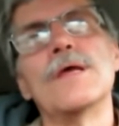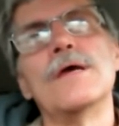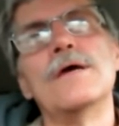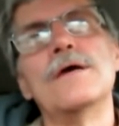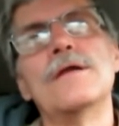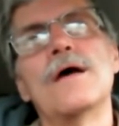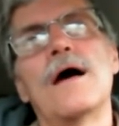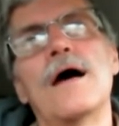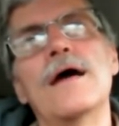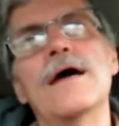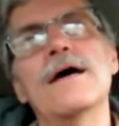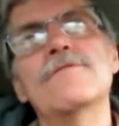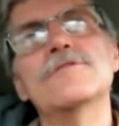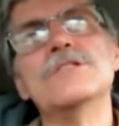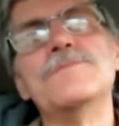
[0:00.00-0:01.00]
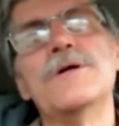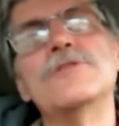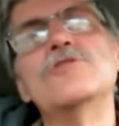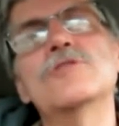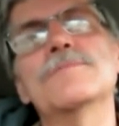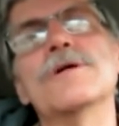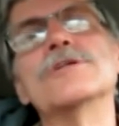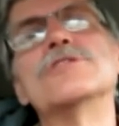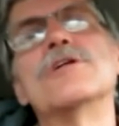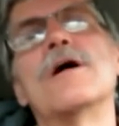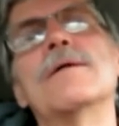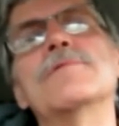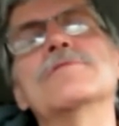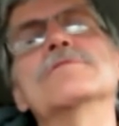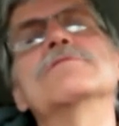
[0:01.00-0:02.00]
And I haven't spent too much
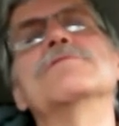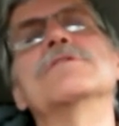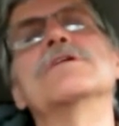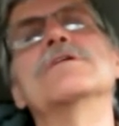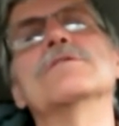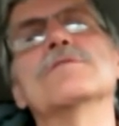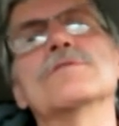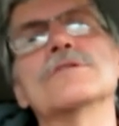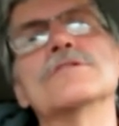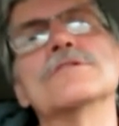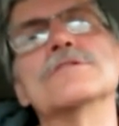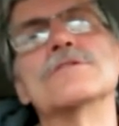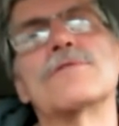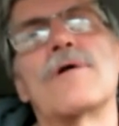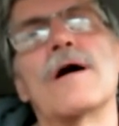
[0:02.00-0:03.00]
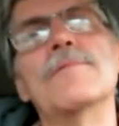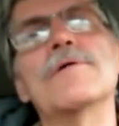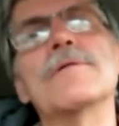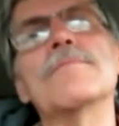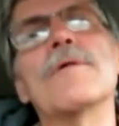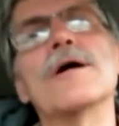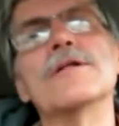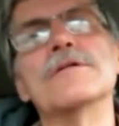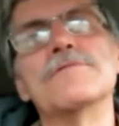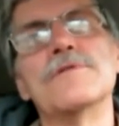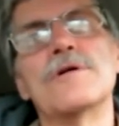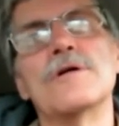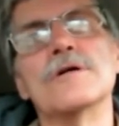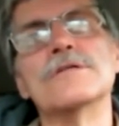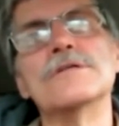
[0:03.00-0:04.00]
time doing videos describing my
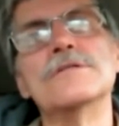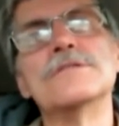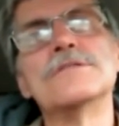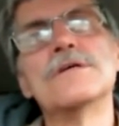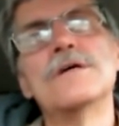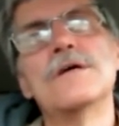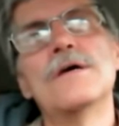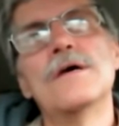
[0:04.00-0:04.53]
difficulties,